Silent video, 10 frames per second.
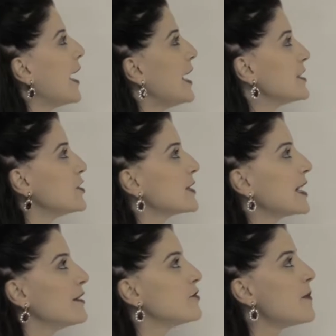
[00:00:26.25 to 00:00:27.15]
as you
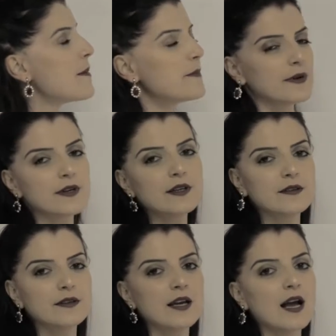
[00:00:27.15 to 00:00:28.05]
can remember,
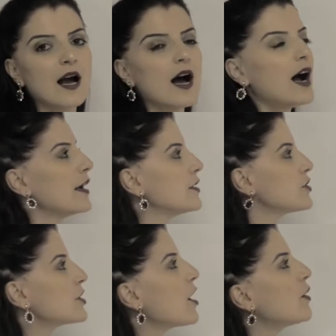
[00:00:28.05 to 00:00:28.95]
I
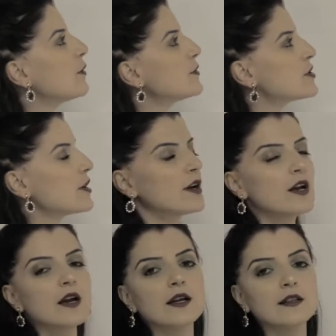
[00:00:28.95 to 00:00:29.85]
showed
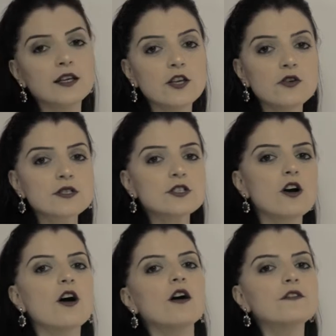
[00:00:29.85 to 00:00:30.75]
the usage
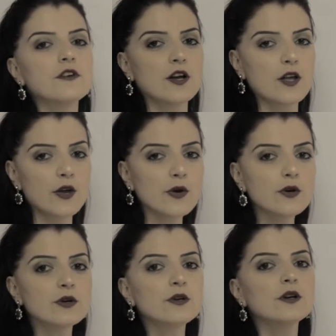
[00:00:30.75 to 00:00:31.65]
of
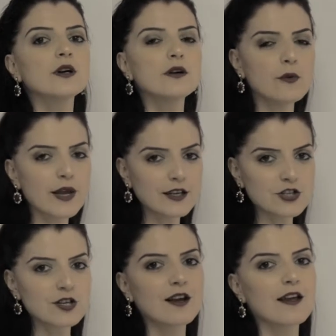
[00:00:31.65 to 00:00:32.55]
who,
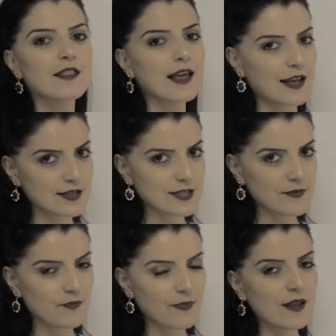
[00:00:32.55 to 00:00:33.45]
which, that.
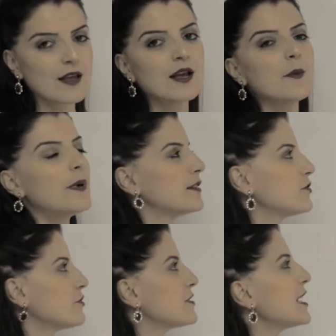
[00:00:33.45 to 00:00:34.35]
But
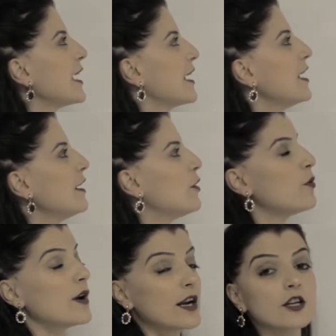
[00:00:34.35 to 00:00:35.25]
today
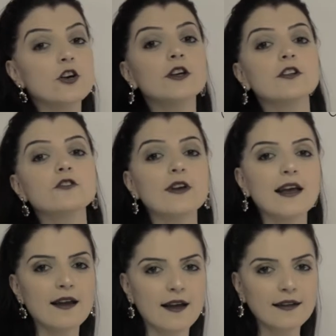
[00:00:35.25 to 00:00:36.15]
we are going to
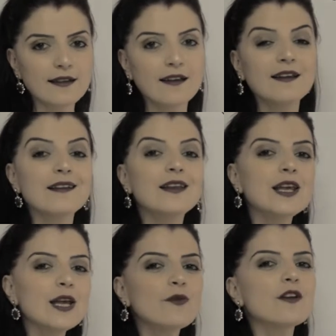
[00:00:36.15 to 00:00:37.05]
add
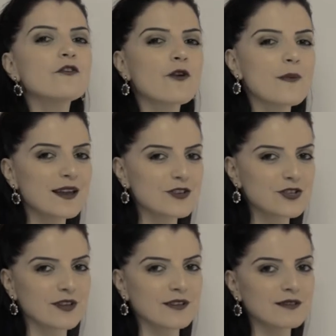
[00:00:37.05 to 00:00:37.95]
new
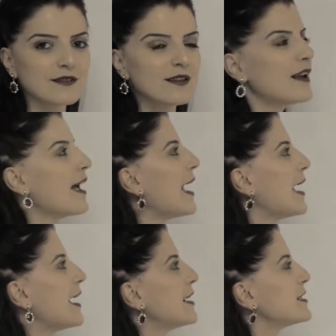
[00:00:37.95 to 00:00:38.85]
information
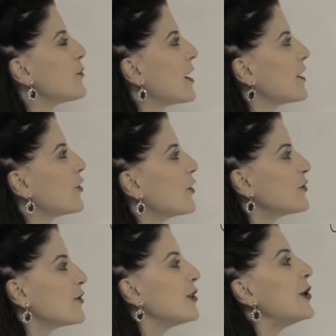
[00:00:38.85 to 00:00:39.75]
and we're
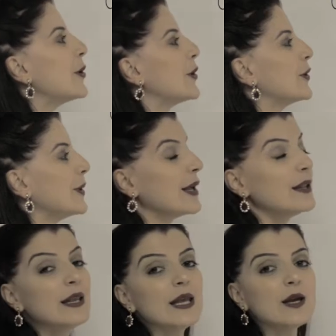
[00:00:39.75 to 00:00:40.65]
going to learn
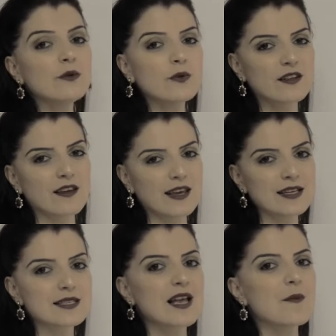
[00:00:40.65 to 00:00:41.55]
new
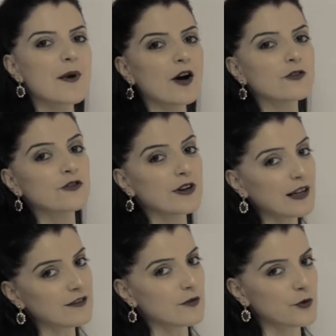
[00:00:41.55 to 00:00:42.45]
things about
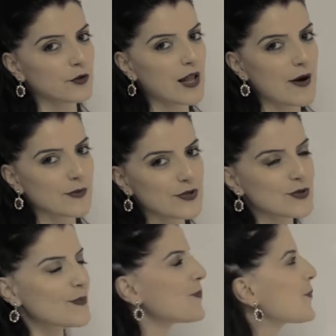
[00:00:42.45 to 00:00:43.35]
relative
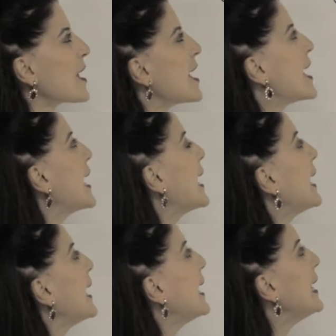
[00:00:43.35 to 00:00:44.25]
pronouns.
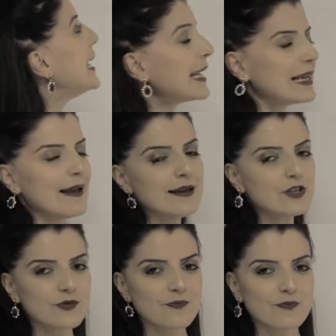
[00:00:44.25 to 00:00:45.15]
In
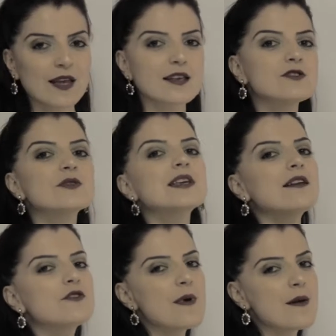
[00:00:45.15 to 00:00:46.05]
English, as you
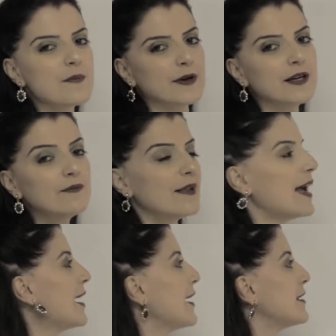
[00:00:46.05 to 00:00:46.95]
can remember,
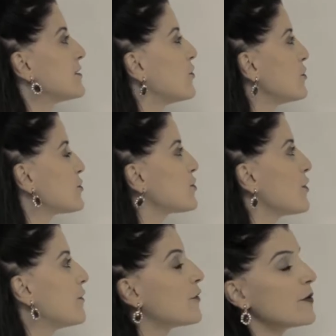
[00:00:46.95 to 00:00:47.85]
and
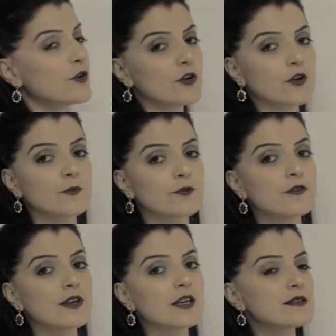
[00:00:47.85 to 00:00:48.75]
also from your
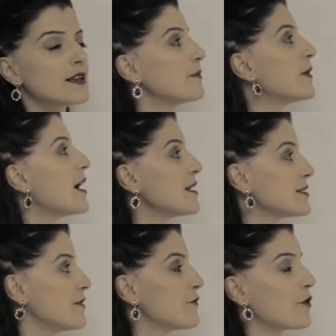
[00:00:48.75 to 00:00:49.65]
previous and
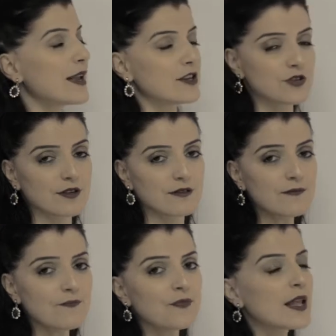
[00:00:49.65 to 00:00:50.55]
past information,